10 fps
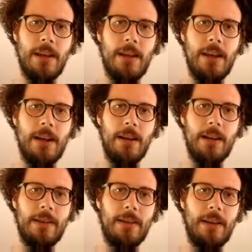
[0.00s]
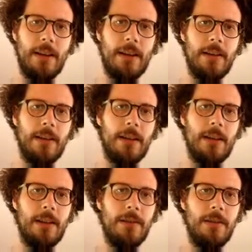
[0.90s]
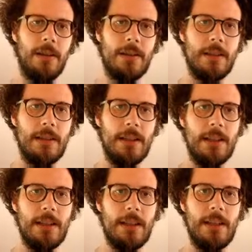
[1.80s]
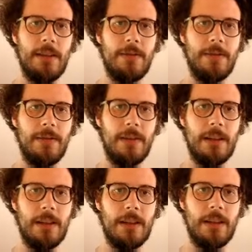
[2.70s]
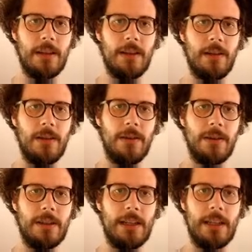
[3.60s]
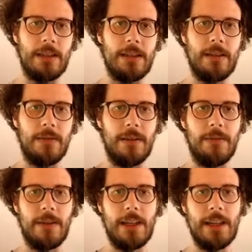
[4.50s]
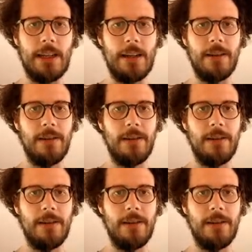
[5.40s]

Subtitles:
Here, let's see. I'm gonna do this. Def content of the file.